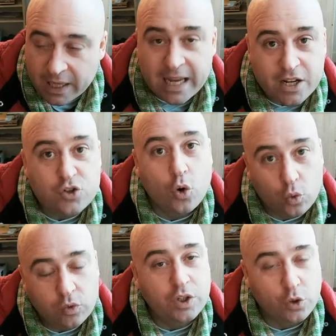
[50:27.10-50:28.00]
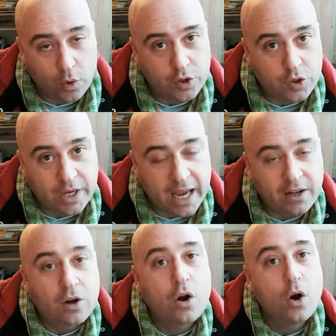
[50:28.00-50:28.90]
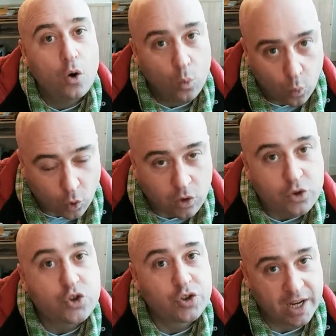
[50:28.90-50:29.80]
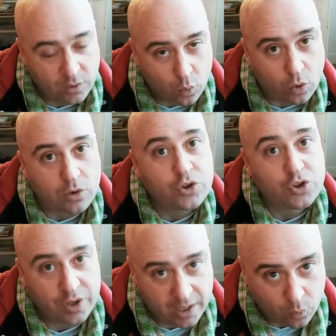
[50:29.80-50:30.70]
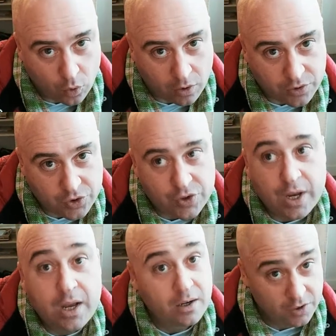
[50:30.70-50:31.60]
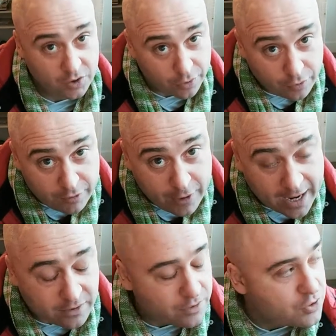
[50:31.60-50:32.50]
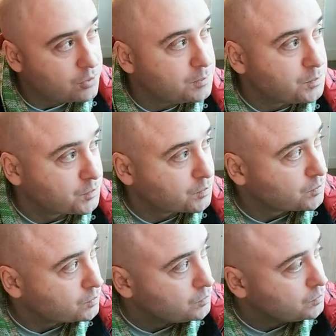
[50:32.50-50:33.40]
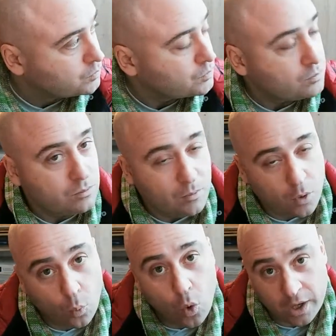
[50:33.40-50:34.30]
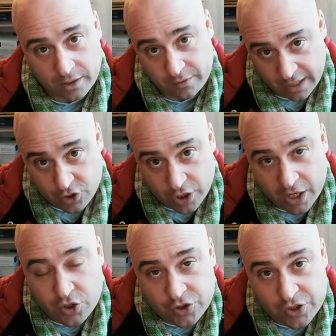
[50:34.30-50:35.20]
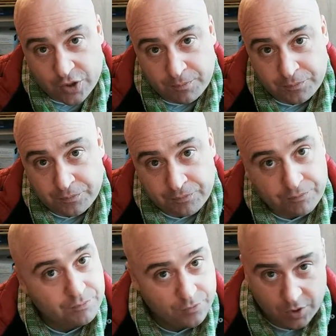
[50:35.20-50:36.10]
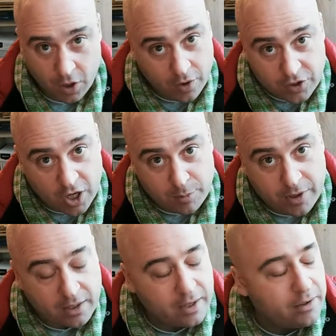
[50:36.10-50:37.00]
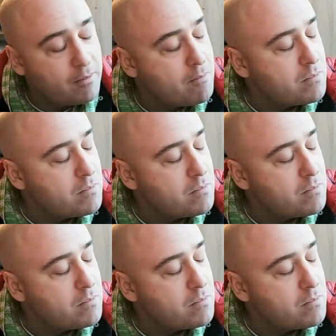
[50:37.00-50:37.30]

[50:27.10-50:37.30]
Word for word: it is only going to get worse and worse and worse because of three factors. One, the education system. I already talked about that at